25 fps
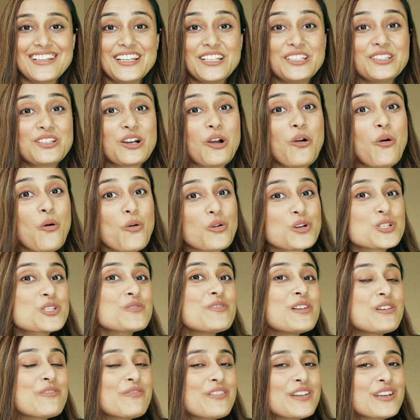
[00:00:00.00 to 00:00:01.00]
The course
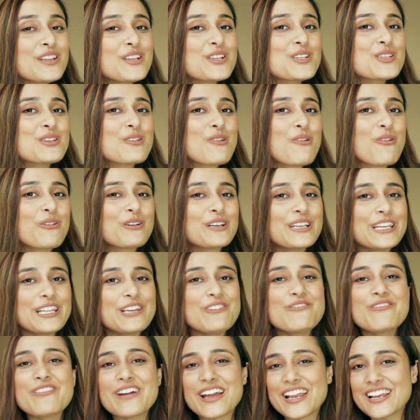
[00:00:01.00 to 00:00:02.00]
will finish only
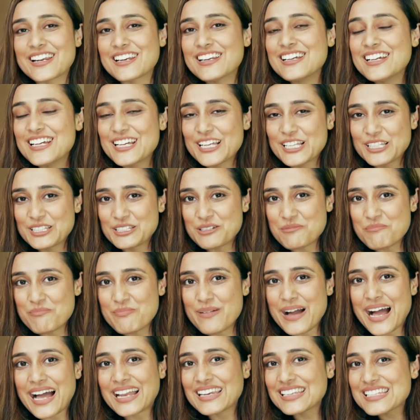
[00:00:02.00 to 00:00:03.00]
when the
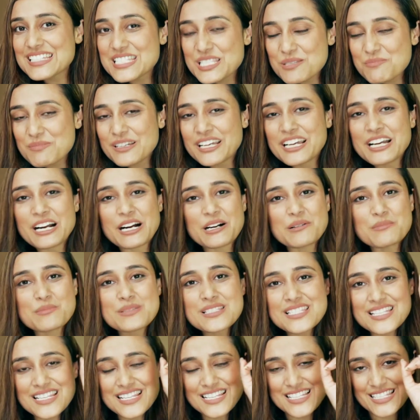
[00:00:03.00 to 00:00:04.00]
balance
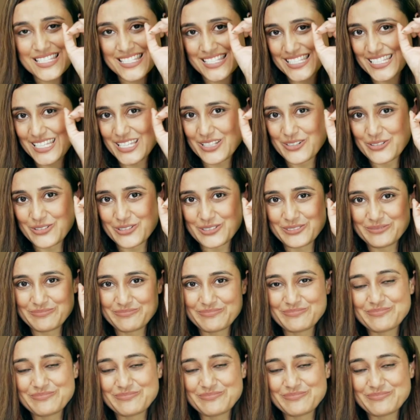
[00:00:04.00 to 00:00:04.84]
becomes 0.